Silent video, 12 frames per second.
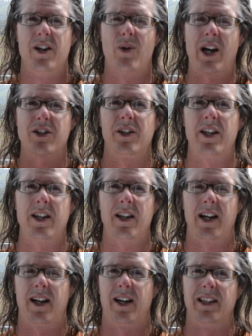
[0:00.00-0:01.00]
who actually
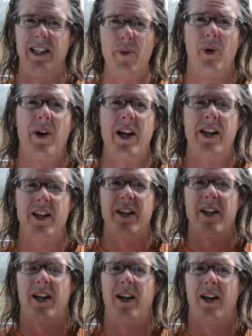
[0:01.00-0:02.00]
liberated